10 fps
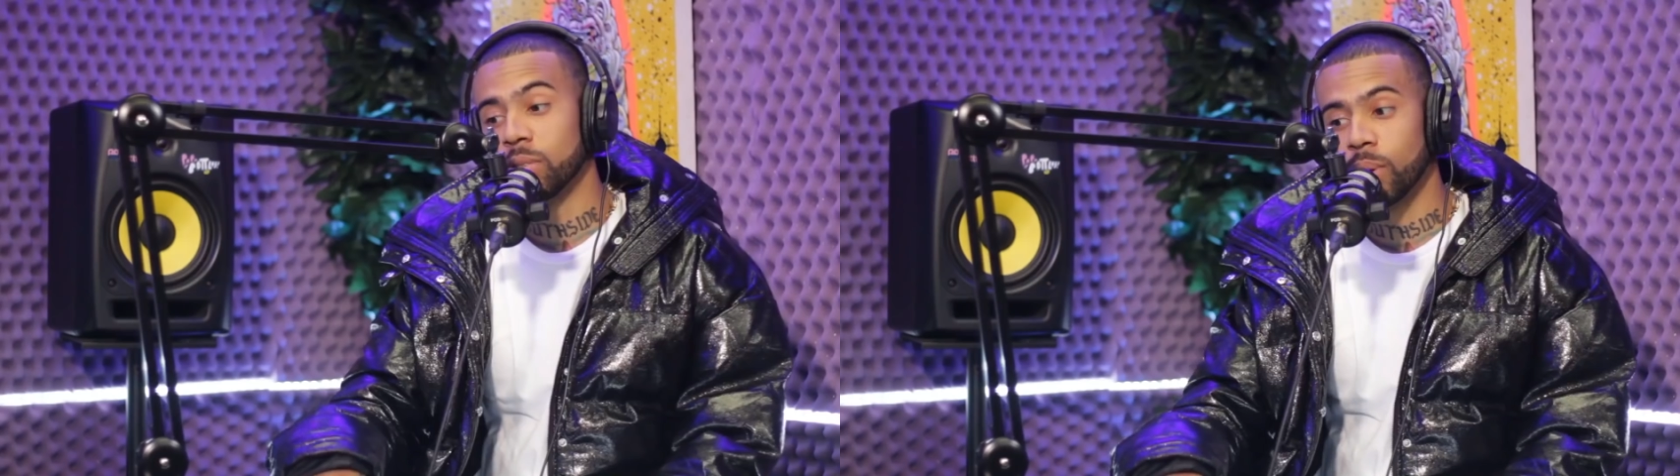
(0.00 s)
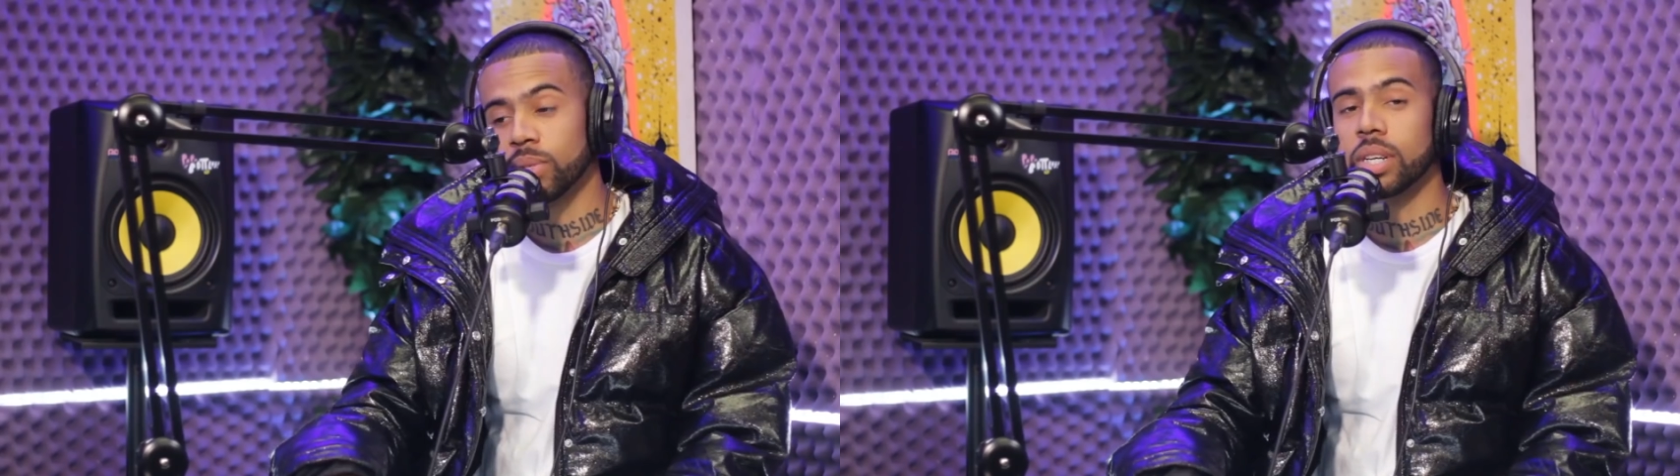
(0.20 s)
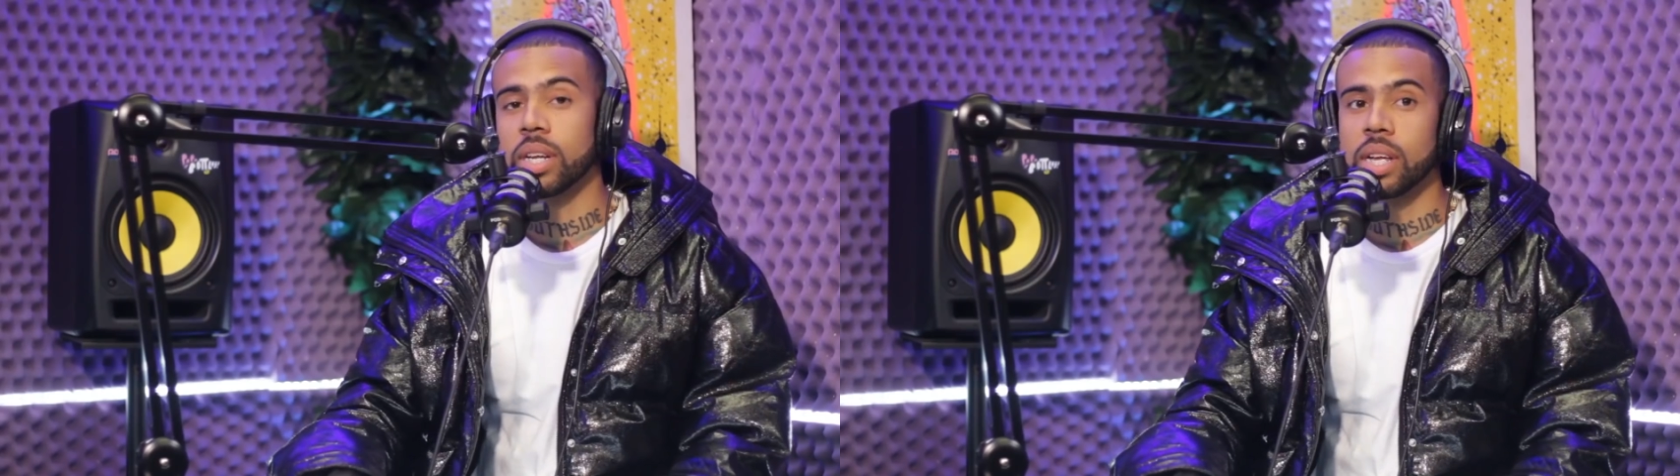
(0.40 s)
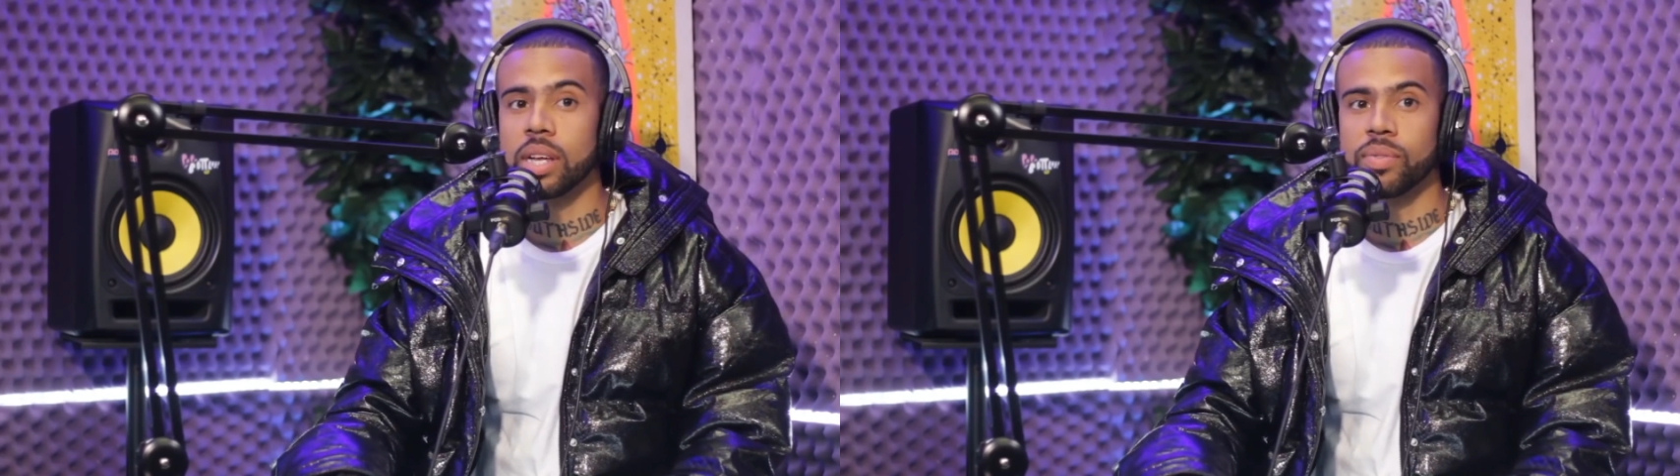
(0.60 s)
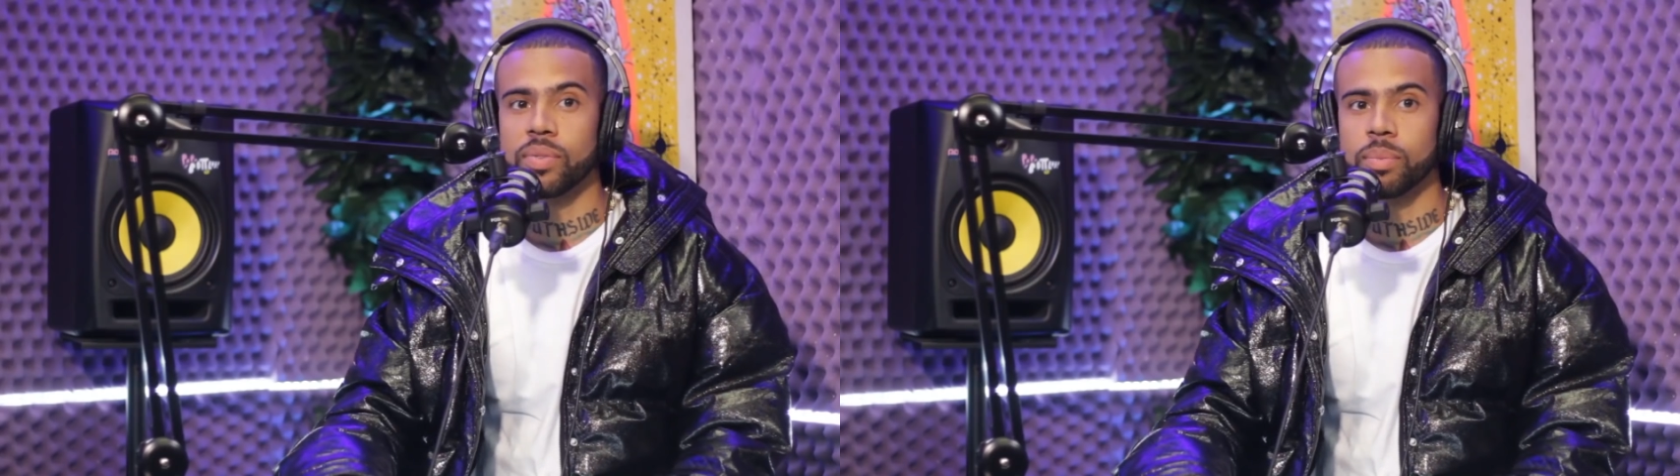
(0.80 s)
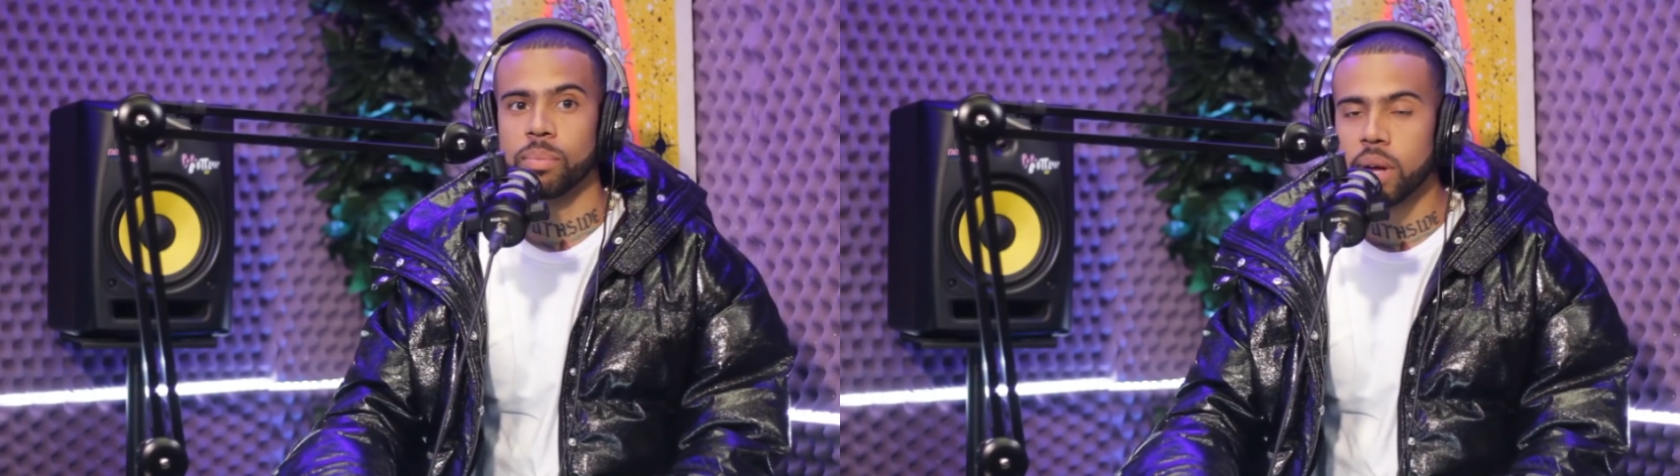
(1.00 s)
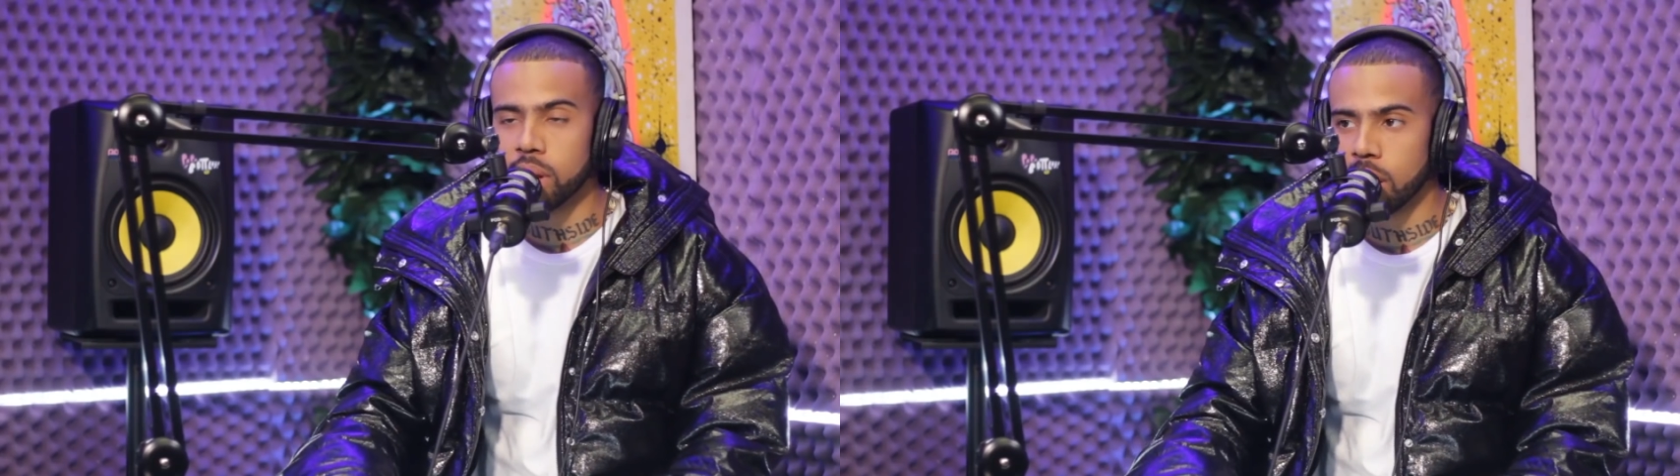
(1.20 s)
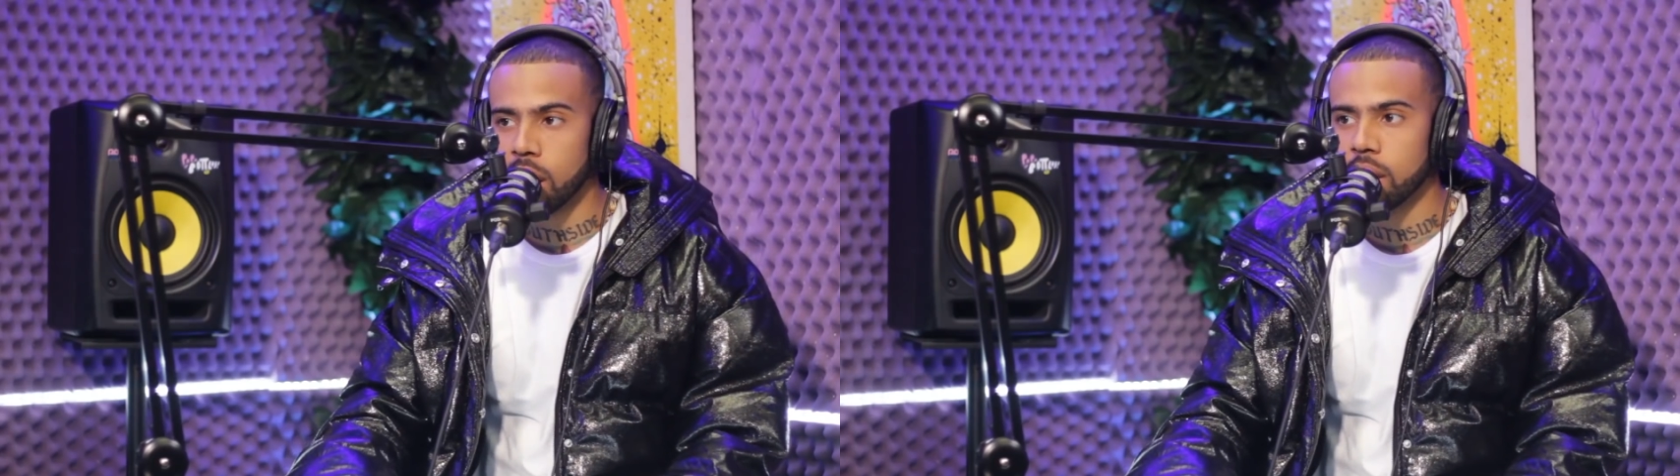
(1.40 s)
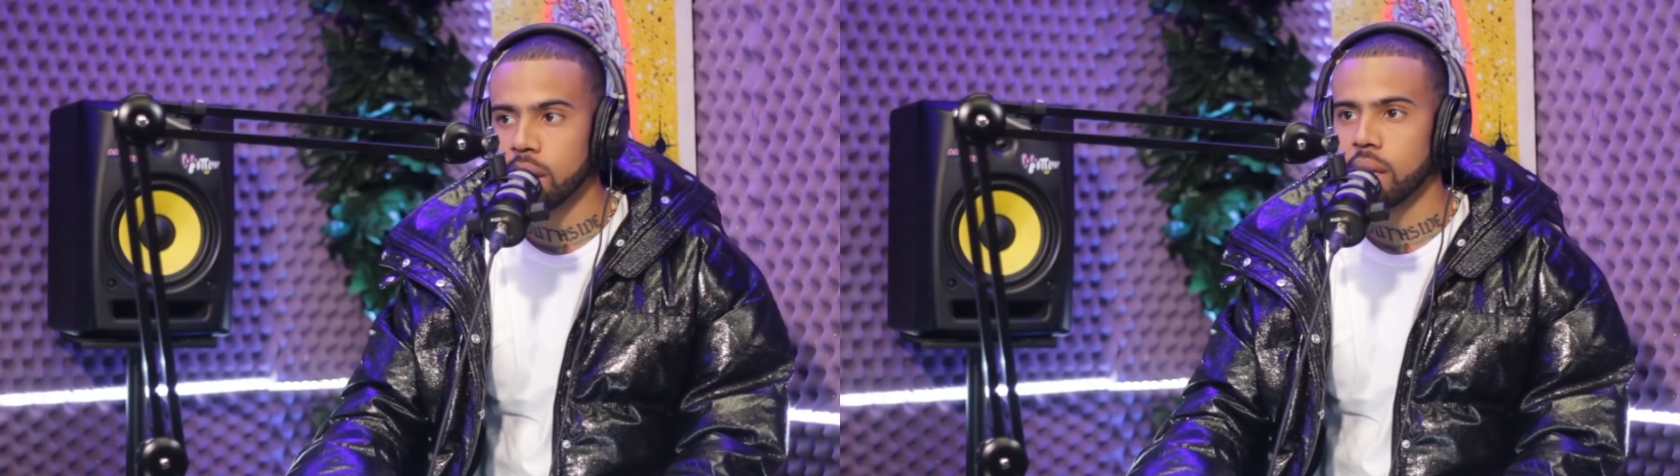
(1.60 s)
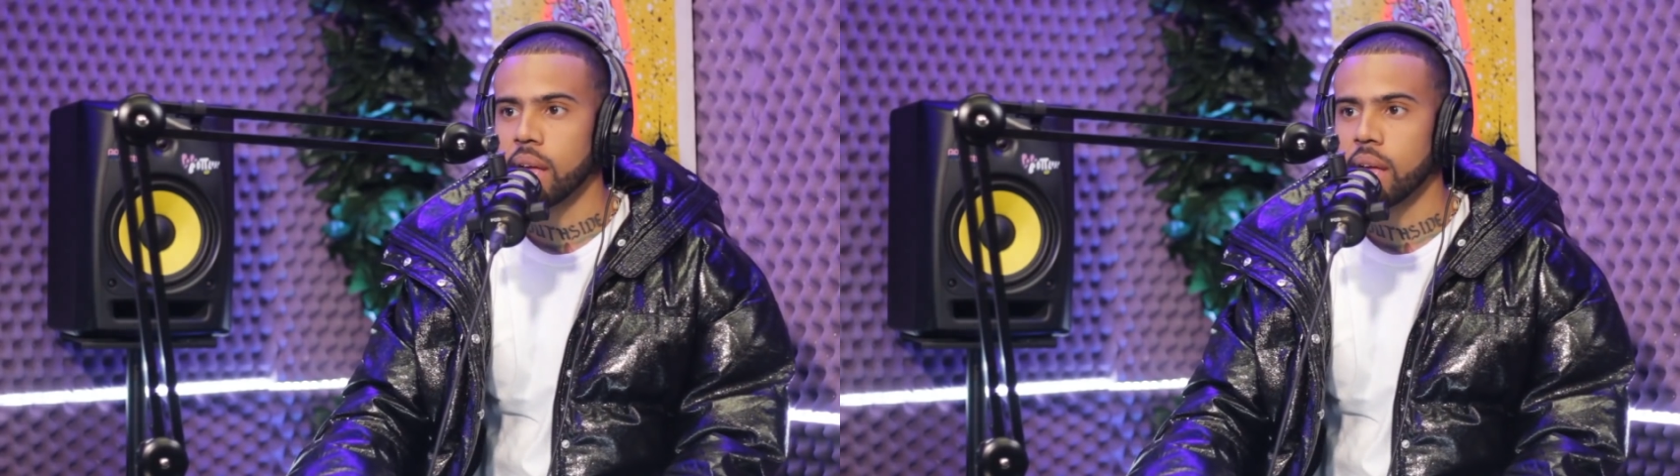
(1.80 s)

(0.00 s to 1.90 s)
supposed to leave Monday,